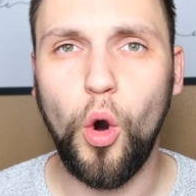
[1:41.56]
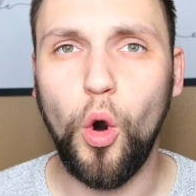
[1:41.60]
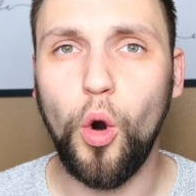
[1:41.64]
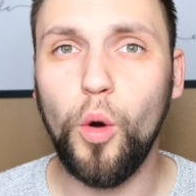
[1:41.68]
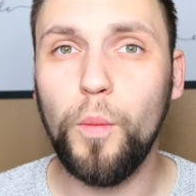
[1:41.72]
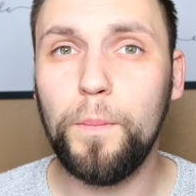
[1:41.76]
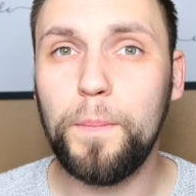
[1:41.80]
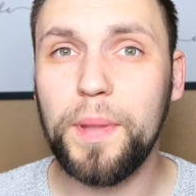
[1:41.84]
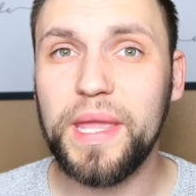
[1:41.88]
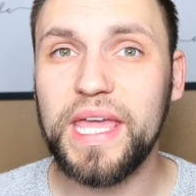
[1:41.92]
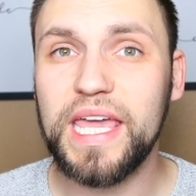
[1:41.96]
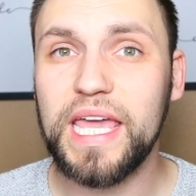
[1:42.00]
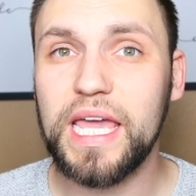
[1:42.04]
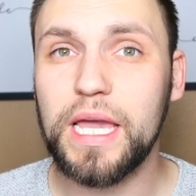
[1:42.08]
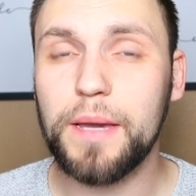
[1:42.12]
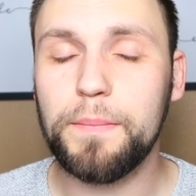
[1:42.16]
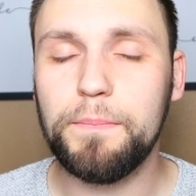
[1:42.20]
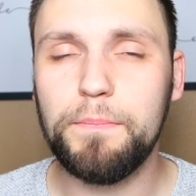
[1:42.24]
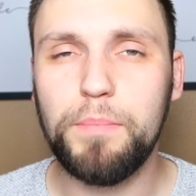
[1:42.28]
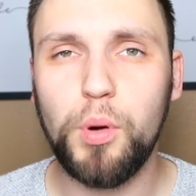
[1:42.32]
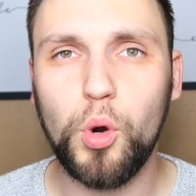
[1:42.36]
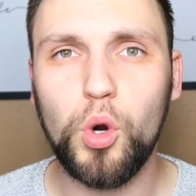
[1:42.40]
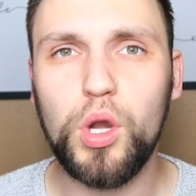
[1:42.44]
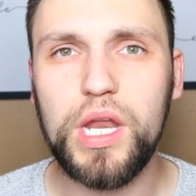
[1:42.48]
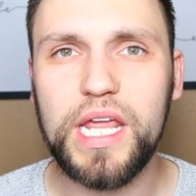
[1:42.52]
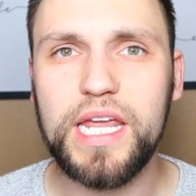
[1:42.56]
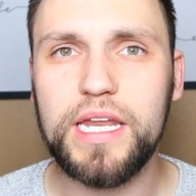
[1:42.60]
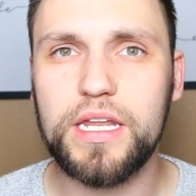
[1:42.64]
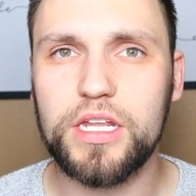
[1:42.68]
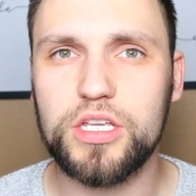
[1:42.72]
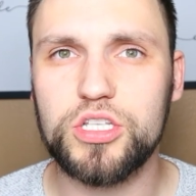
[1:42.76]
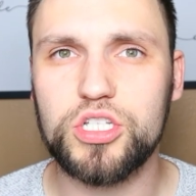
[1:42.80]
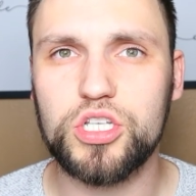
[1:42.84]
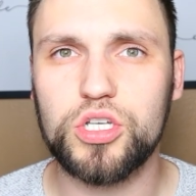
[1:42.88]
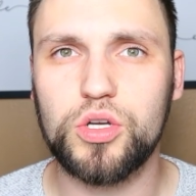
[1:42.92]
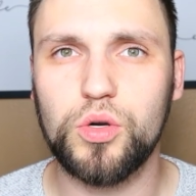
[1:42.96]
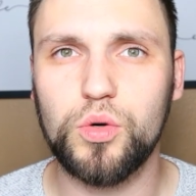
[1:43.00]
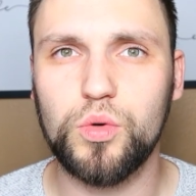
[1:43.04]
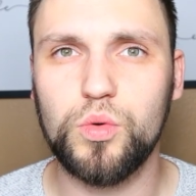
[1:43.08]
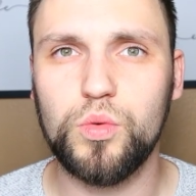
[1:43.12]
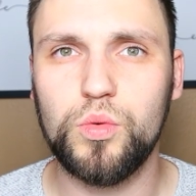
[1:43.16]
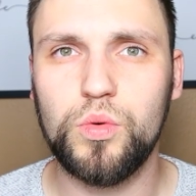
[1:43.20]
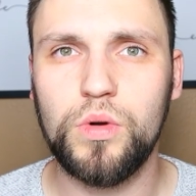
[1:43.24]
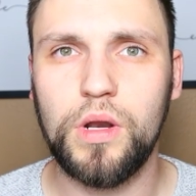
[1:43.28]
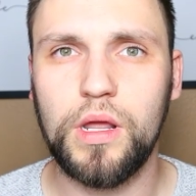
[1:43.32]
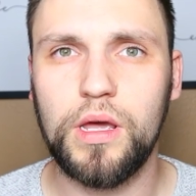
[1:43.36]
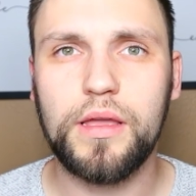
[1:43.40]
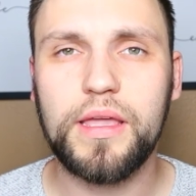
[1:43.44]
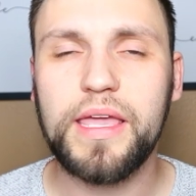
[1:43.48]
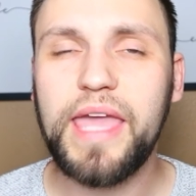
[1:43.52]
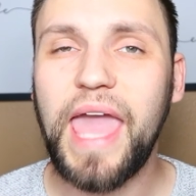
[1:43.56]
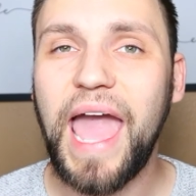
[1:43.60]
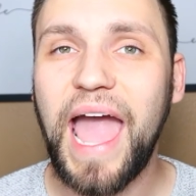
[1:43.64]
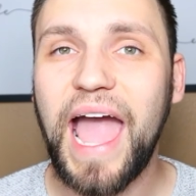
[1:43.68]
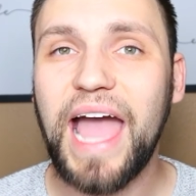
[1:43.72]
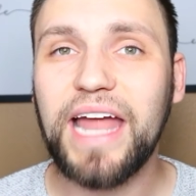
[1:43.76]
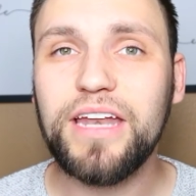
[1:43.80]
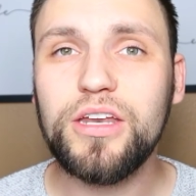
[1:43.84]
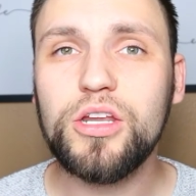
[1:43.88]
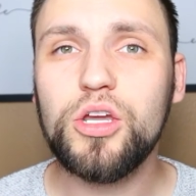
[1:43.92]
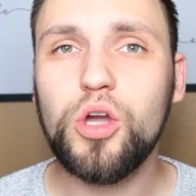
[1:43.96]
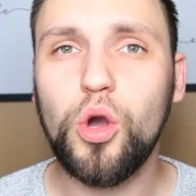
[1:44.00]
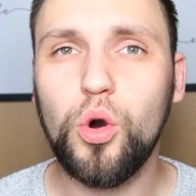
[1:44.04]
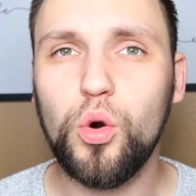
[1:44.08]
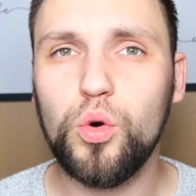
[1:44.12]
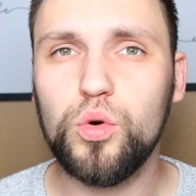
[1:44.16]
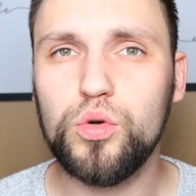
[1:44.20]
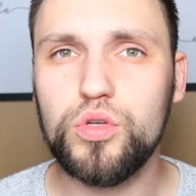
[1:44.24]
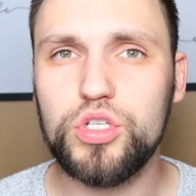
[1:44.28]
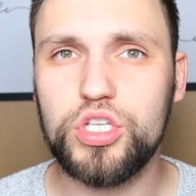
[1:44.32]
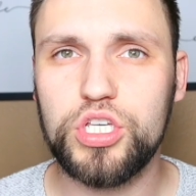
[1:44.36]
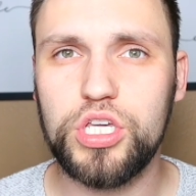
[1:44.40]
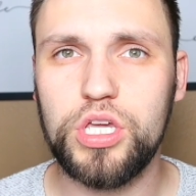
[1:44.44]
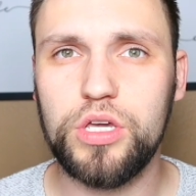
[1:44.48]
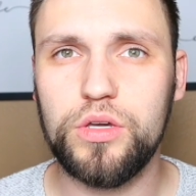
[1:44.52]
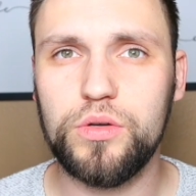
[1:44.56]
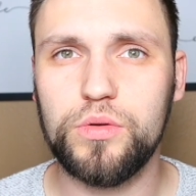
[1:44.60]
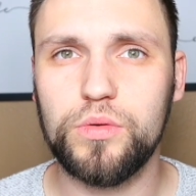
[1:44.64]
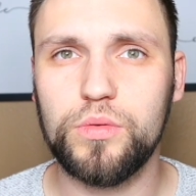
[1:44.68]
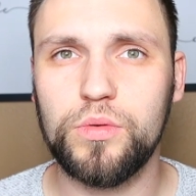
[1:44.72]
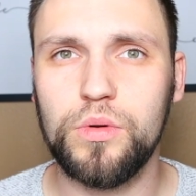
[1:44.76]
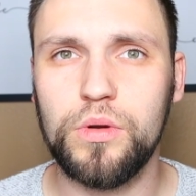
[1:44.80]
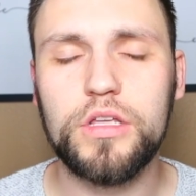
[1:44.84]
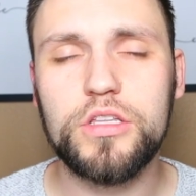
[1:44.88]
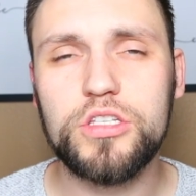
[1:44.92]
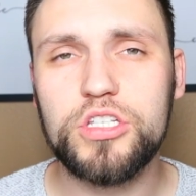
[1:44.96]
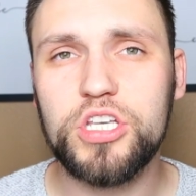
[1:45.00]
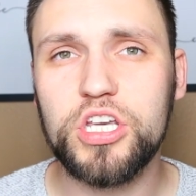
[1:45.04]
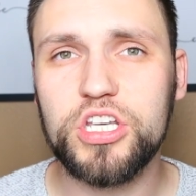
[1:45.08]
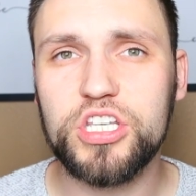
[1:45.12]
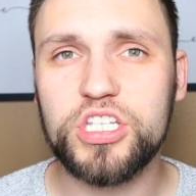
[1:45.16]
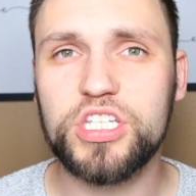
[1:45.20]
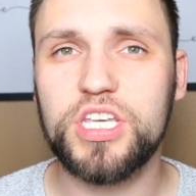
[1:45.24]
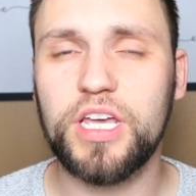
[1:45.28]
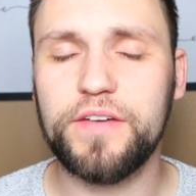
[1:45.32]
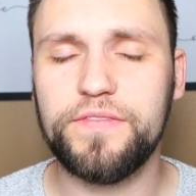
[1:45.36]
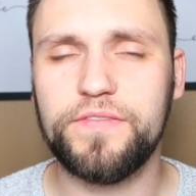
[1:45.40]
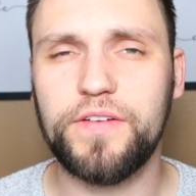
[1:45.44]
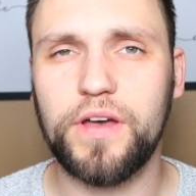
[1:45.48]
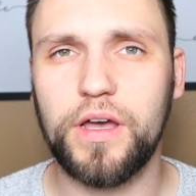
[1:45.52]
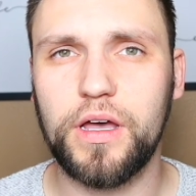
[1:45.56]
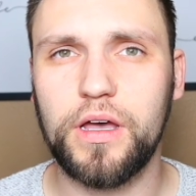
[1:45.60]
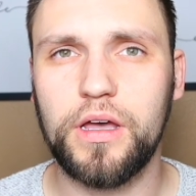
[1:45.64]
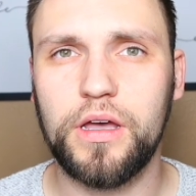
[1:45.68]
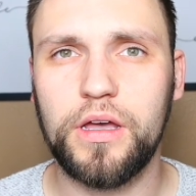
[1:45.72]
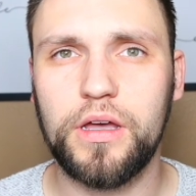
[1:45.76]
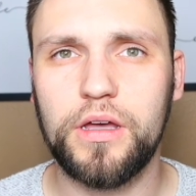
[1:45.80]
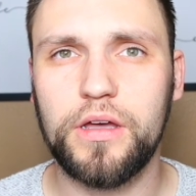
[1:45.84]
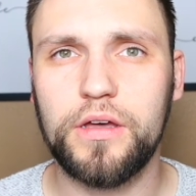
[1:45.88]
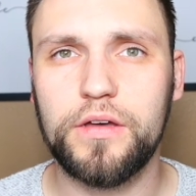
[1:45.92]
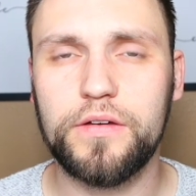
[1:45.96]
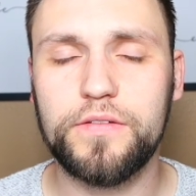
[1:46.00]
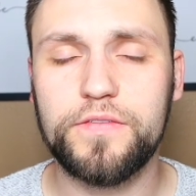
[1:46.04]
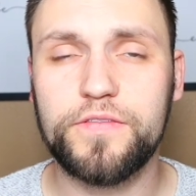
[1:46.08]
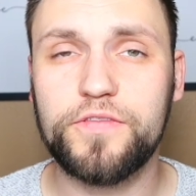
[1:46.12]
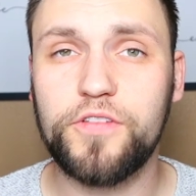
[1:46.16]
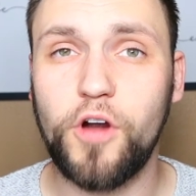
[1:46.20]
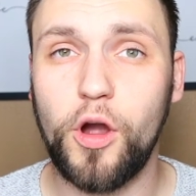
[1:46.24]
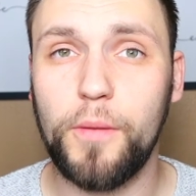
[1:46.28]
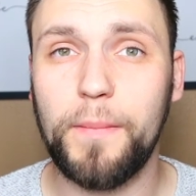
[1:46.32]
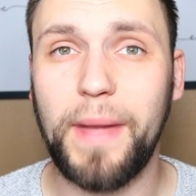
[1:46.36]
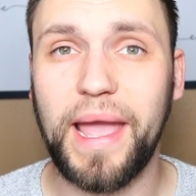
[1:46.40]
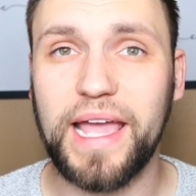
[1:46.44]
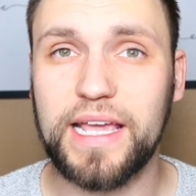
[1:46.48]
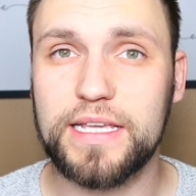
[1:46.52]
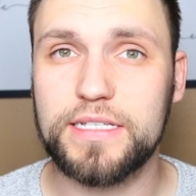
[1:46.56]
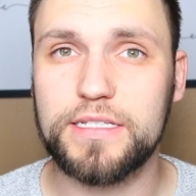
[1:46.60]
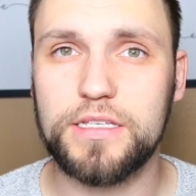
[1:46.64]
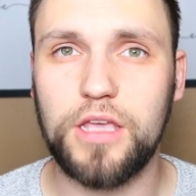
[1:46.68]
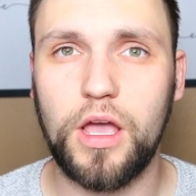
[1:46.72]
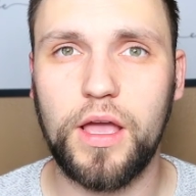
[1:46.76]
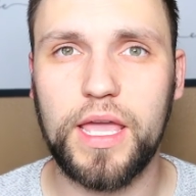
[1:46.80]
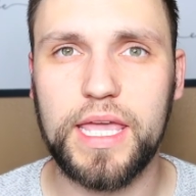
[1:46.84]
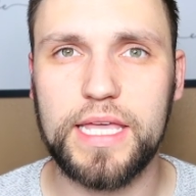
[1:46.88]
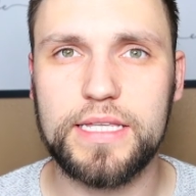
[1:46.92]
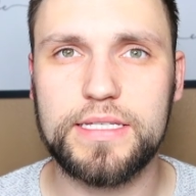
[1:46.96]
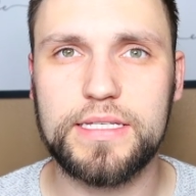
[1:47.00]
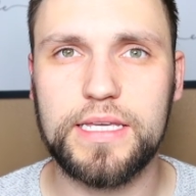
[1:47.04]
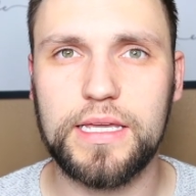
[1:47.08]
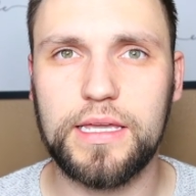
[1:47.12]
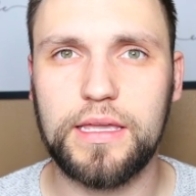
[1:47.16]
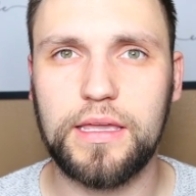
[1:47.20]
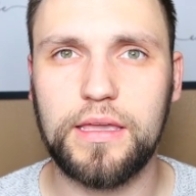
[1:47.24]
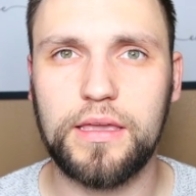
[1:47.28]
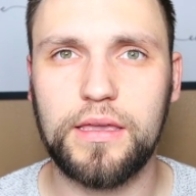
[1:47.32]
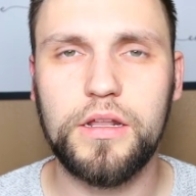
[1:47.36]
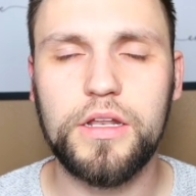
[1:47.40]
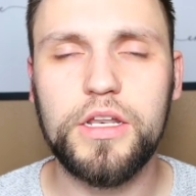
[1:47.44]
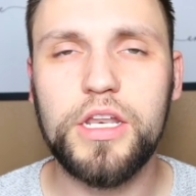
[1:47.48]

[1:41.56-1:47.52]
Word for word: or being bullied at school can cause you to suffer from anxiety.